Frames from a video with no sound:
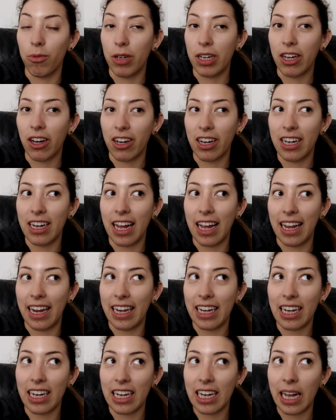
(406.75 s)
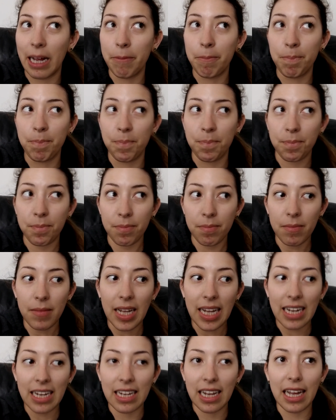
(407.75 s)
We got in at eight A M
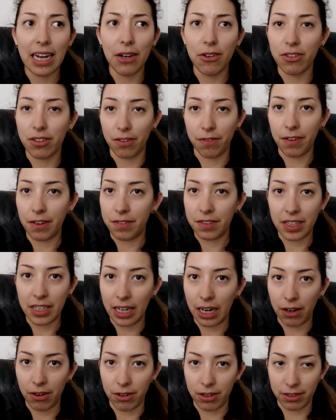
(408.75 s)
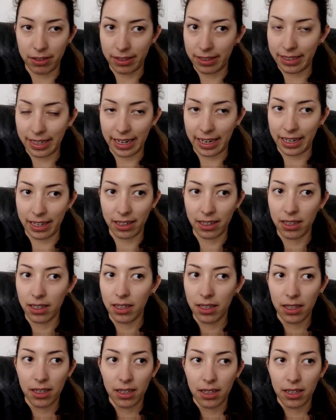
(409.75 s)
and it was a fifteen hour day.